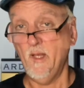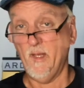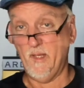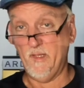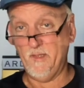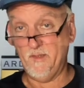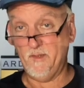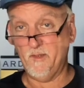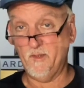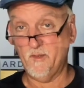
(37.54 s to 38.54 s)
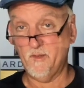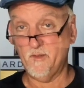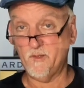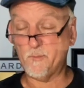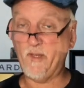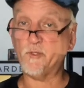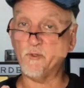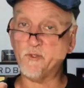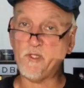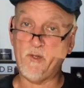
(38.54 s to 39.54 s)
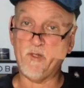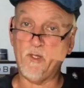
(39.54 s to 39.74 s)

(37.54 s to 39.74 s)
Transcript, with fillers: a special shout